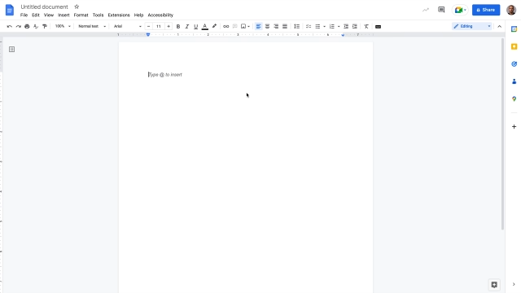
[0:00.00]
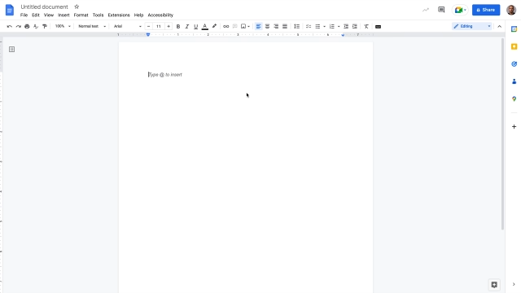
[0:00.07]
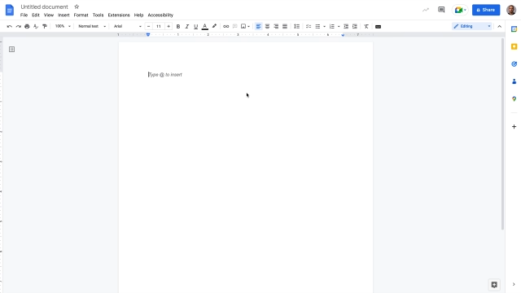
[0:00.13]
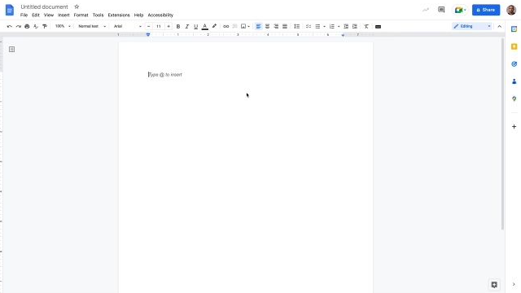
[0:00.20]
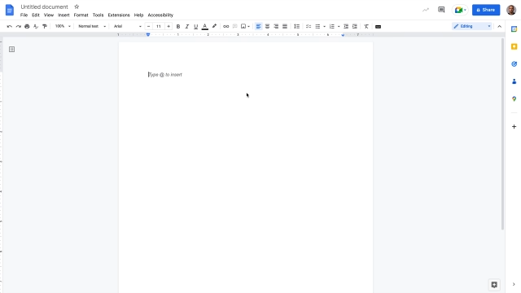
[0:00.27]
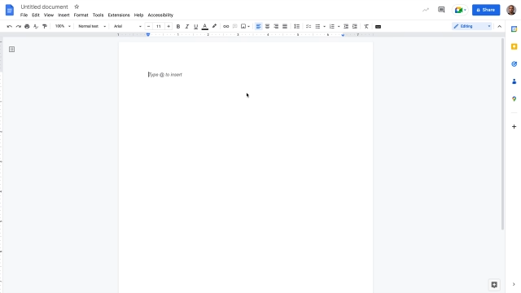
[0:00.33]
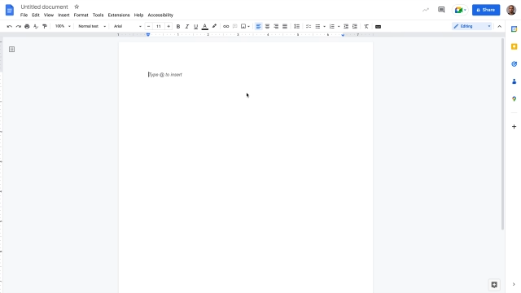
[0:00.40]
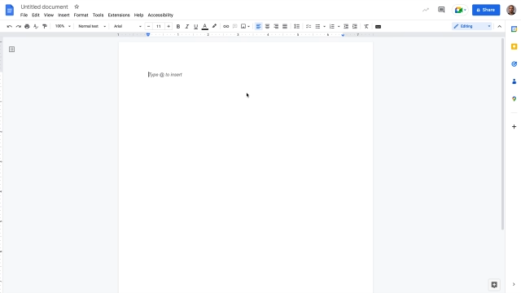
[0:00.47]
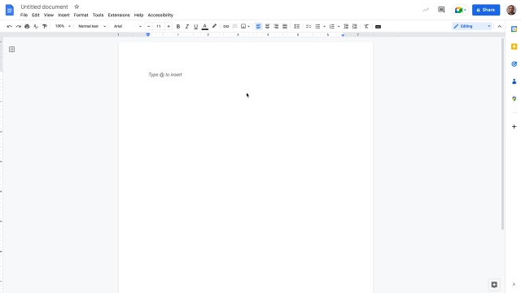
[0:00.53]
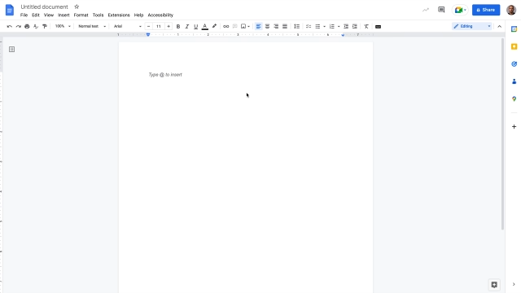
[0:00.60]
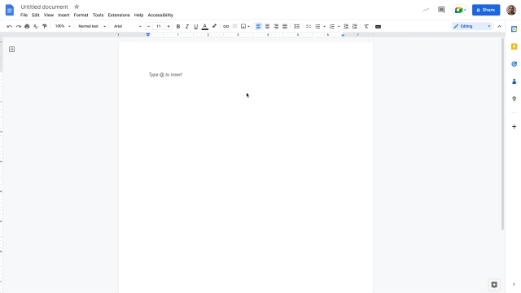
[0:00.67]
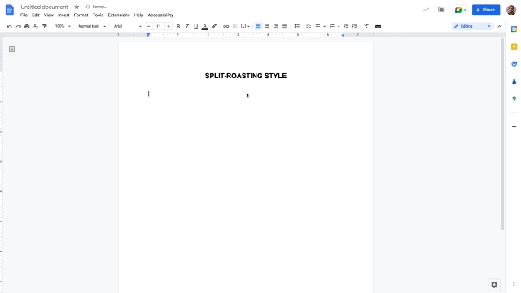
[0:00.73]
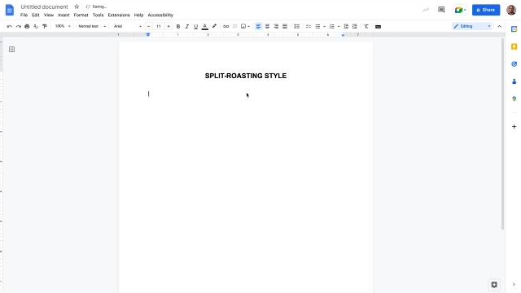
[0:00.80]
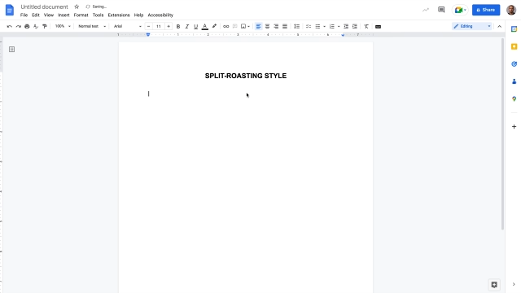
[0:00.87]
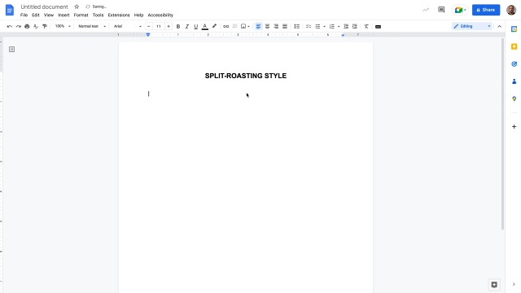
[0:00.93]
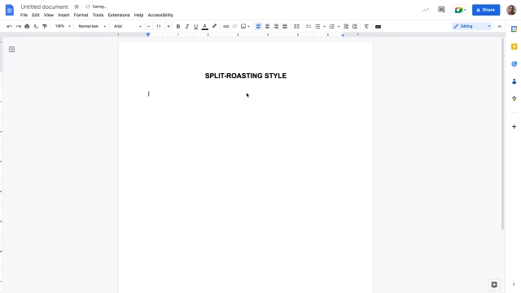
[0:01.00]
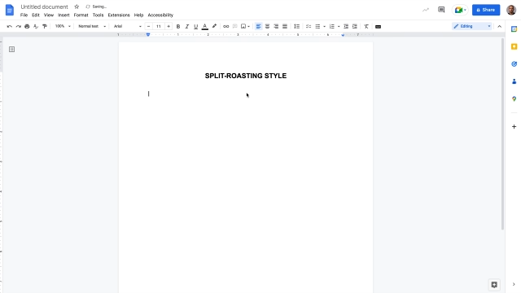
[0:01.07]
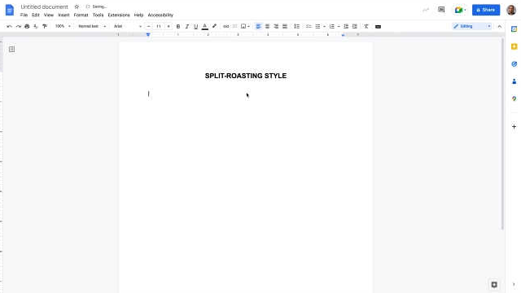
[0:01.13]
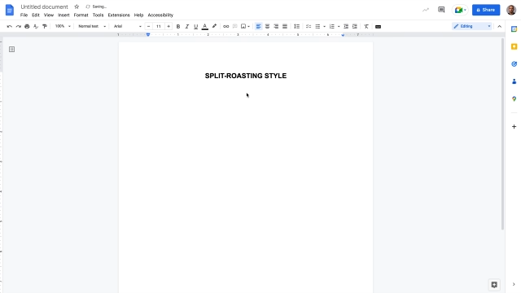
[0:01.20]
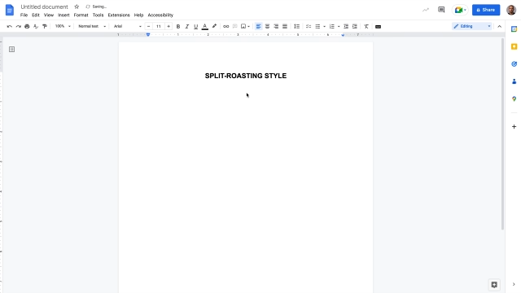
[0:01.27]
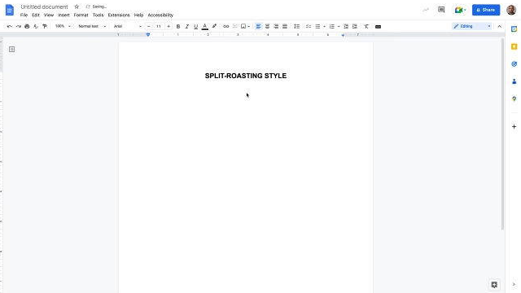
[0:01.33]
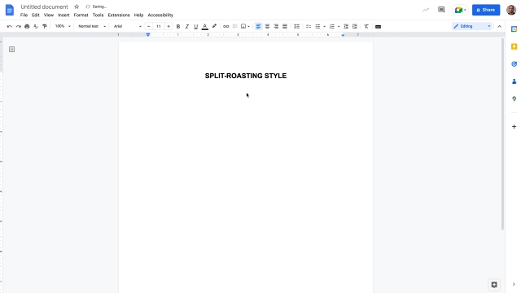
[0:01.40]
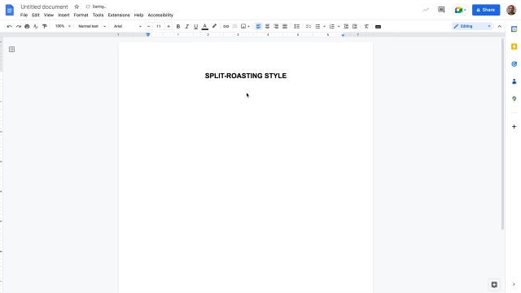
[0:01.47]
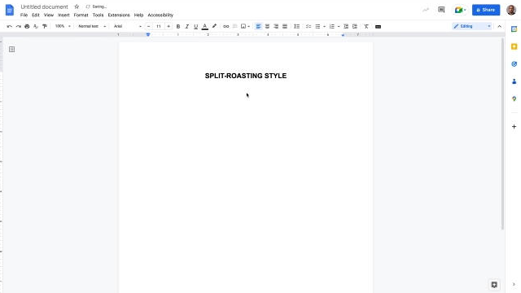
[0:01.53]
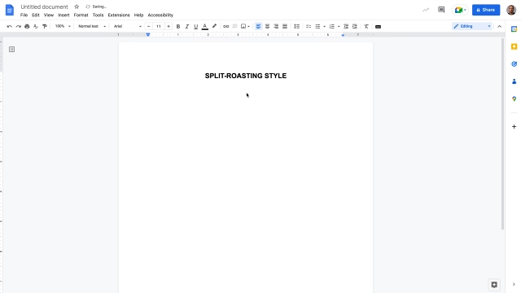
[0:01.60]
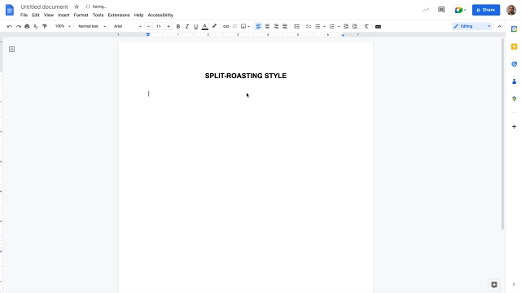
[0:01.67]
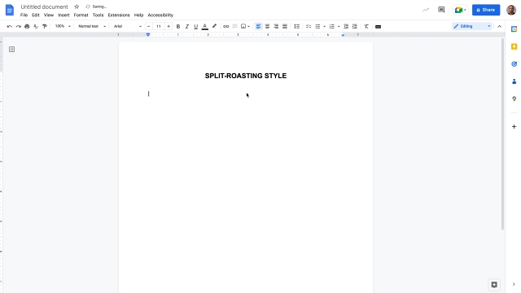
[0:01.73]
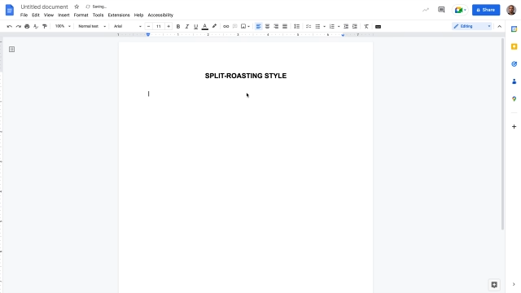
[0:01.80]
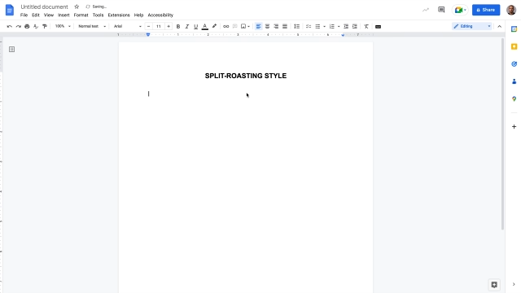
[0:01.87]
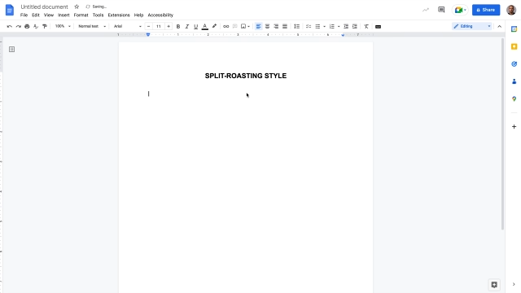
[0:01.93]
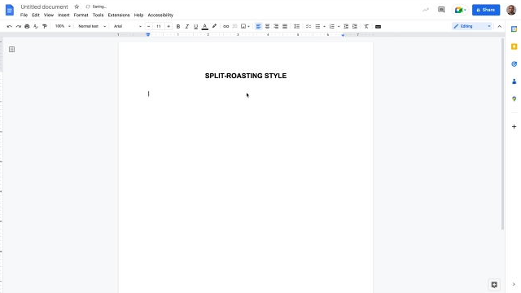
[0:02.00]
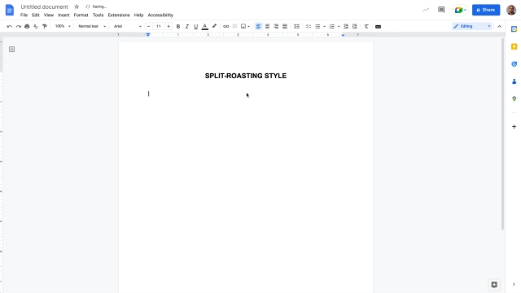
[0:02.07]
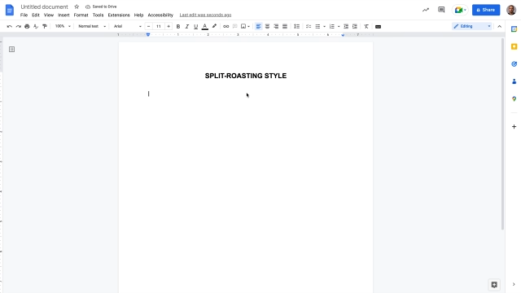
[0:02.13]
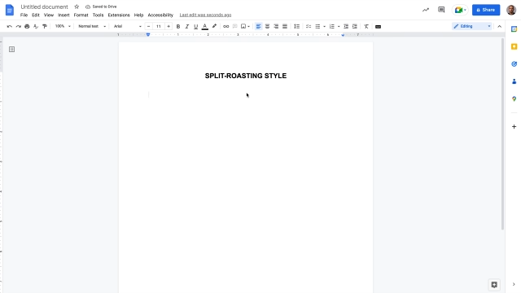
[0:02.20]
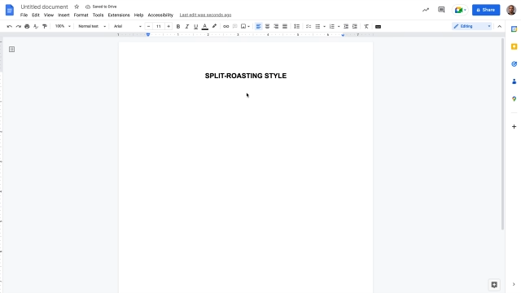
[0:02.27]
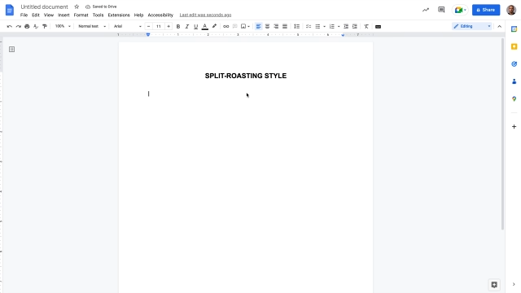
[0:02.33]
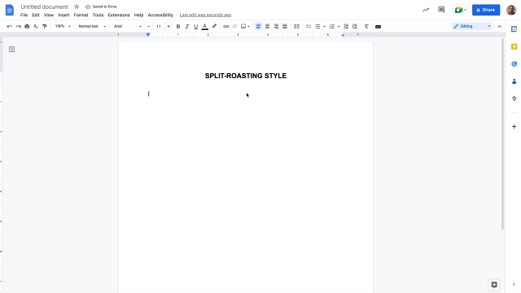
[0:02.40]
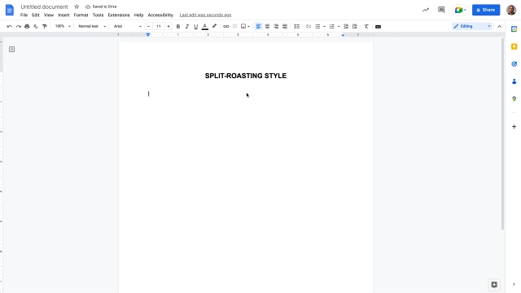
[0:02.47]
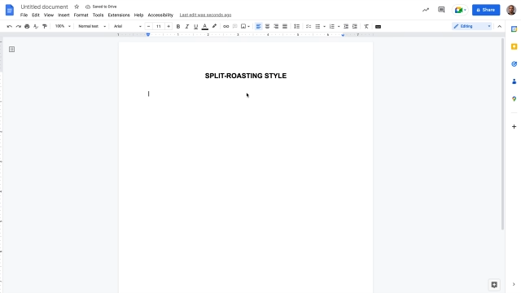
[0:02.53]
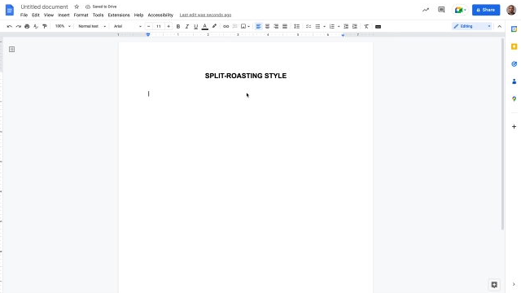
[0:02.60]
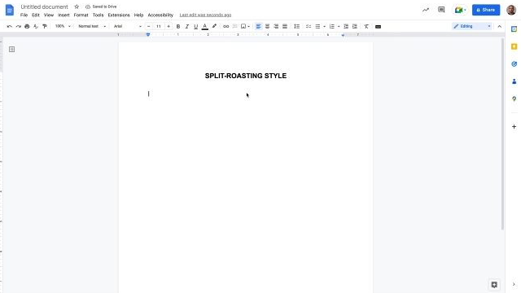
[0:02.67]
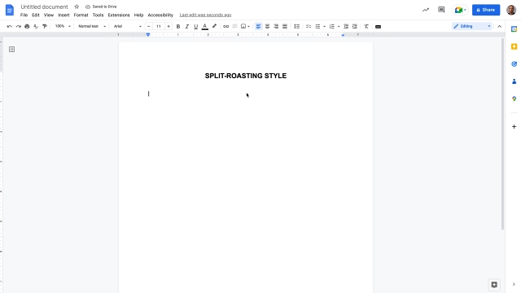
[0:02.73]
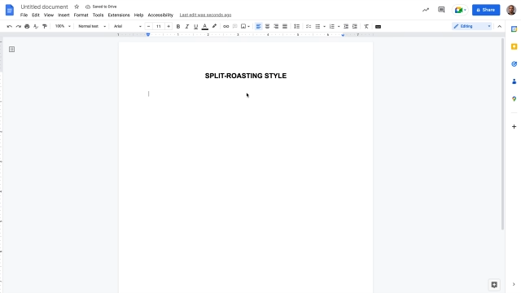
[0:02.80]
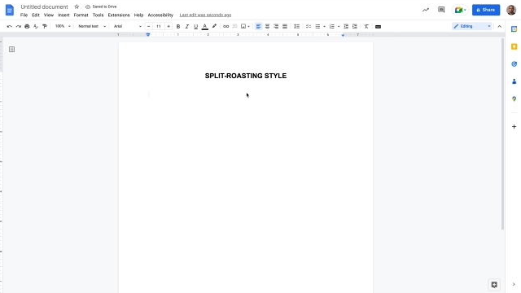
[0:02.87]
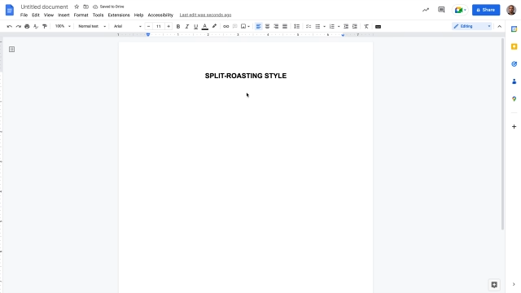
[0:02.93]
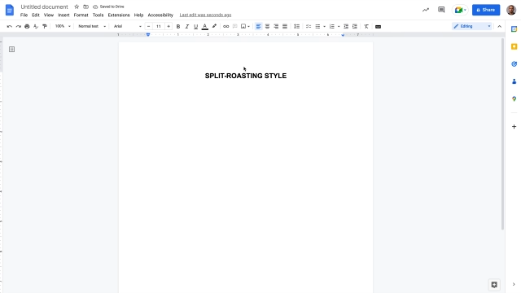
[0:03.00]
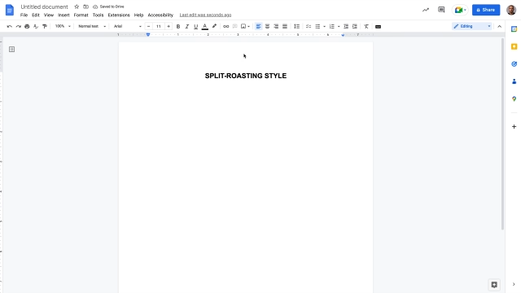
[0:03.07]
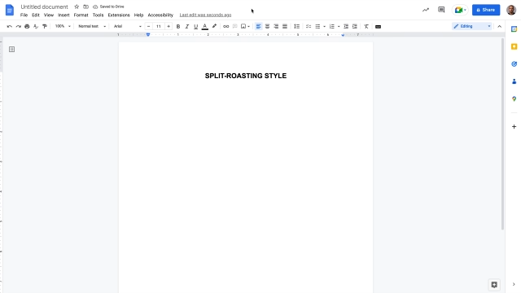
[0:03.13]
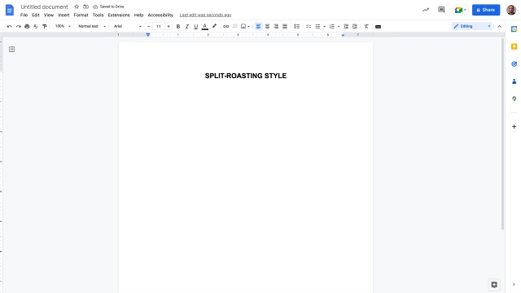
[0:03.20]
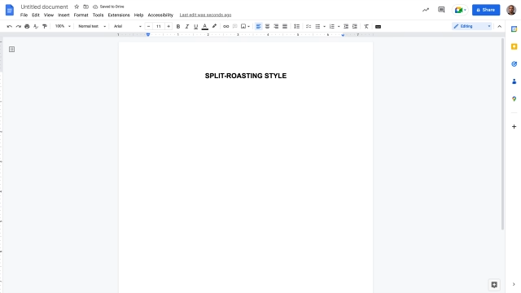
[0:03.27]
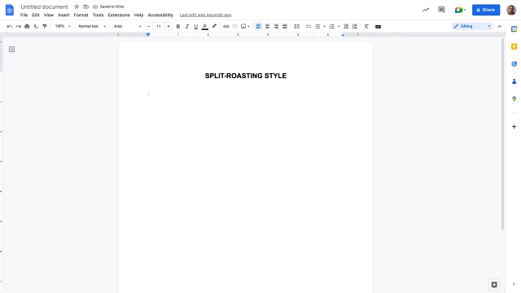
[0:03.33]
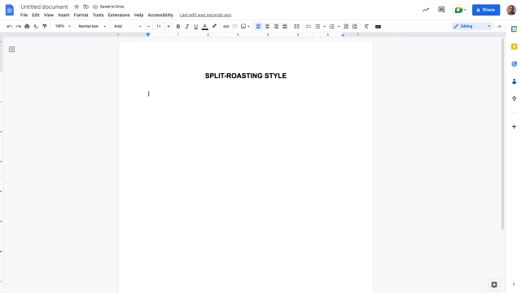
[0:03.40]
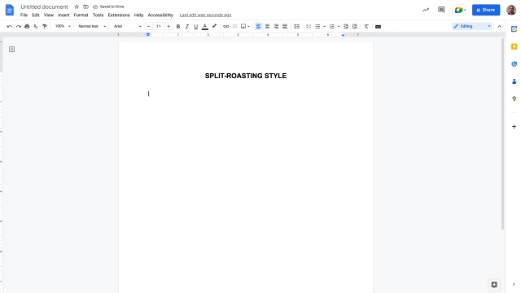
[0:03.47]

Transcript: No face is visible, so there are no lips to read.